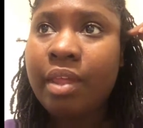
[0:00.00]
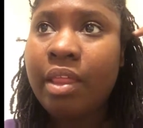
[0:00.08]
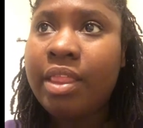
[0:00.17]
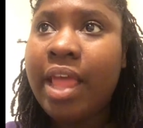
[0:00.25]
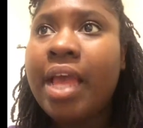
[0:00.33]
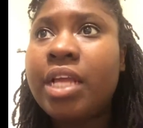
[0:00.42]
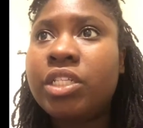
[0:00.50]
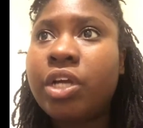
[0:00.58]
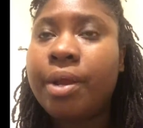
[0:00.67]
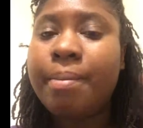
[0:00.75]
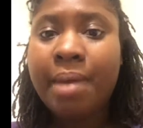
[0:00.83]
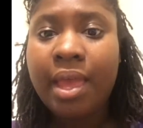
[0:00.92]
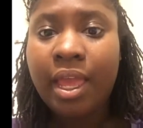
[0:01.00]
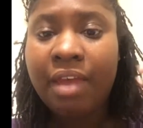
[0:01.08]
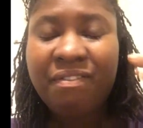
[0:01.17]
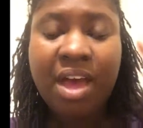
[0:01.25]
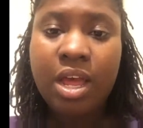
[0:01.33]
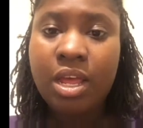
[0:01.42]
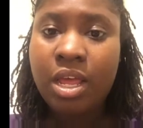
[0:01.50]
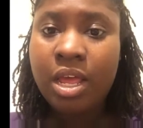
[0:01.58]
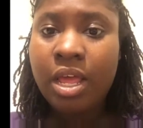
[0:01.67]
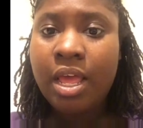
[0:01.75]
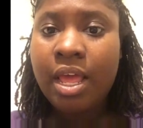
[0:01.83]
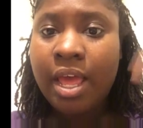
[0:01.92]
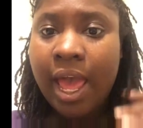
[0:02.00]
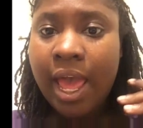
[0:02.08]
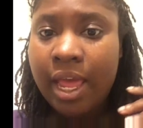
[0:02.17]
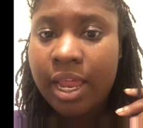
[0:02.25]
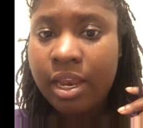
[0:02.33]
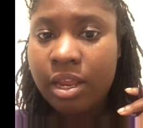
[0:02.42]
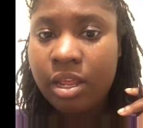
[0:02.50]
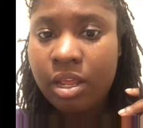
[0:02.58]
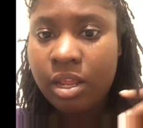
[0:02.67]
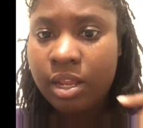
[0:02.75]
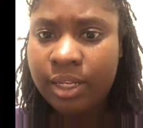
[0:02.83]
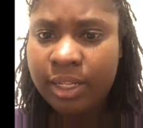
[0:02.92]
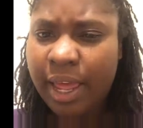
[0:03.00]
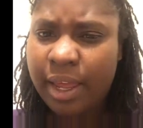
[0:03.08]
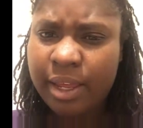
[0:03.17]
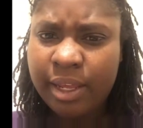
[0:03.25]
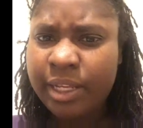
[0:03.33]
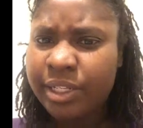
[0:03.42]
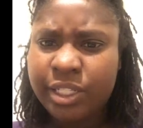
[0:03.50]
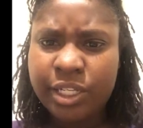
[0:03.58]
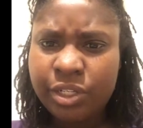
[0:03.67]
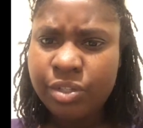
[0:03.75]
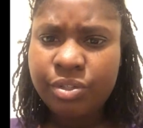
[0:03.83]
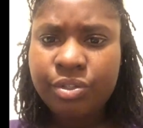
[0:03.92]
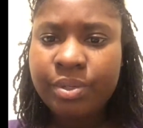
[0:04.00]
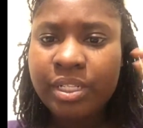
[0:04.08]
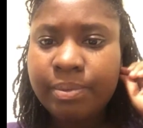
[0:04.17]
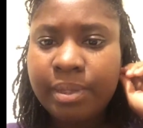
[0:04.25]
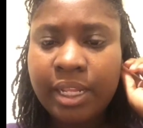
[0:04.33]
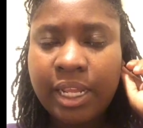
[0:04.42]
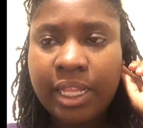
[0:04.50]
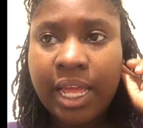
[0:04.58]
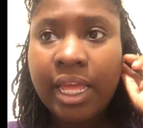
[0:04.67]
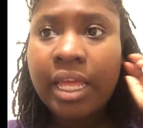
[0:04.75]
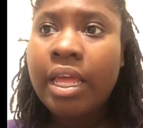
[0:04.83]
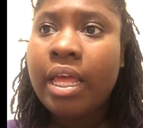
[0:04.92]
that in turn may, if I had like continued with something like that,